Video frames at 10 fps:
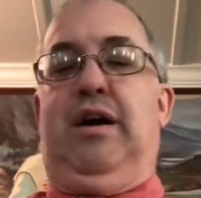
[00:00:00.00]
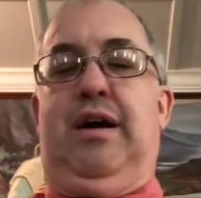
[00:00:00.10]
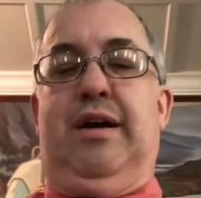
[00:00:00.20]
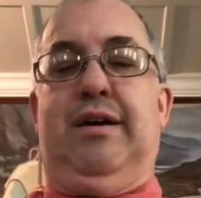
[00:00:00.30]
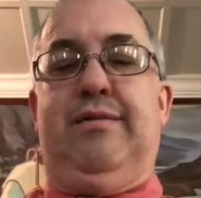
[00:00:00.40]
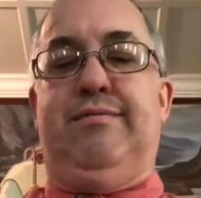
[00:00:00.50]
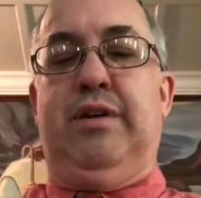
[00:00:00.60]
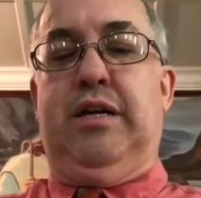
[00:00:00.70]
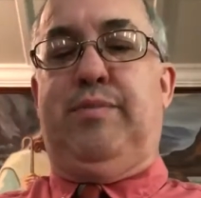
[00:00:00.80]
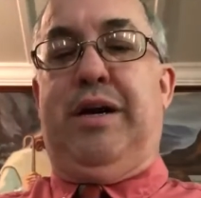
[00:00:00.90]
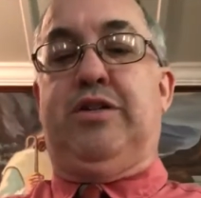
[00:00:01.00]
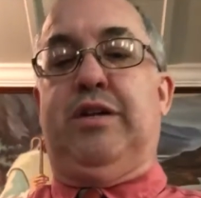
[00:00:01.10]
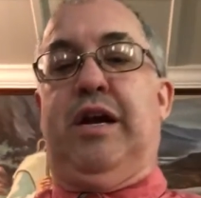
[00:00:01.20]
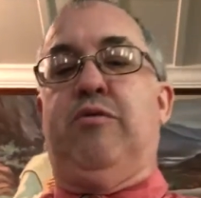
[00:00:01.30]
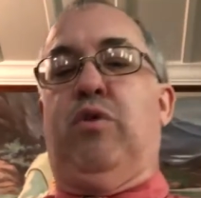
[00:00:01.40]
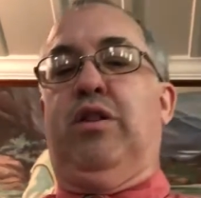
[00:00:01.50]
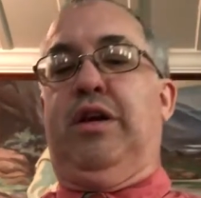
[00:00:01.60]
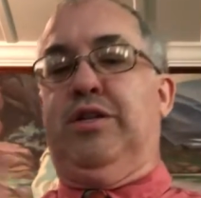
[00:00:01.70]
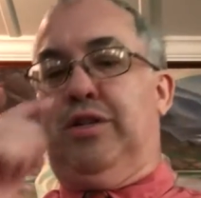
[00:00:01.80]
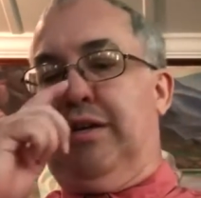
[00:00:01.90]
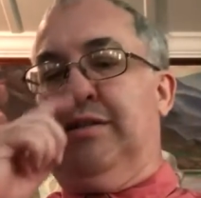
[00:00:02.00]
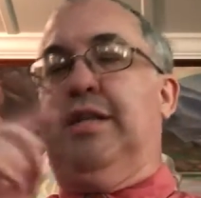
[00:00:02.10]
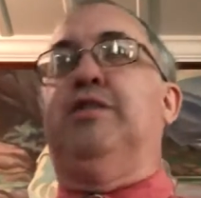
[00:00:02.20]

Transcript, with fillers: uh, especially in religion,